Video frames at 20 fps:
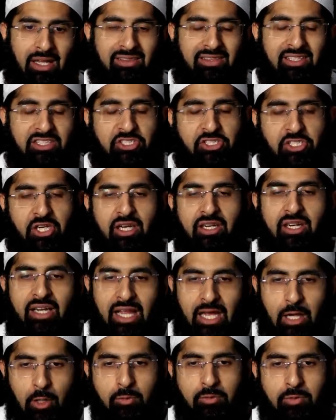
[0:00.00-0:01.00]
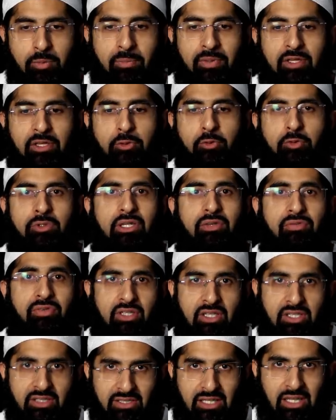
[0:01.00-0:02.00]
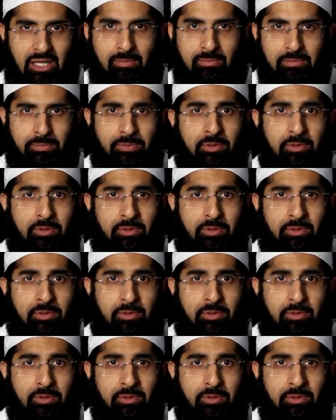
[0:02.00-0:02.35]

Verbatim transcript: and this channel helped me through difficult times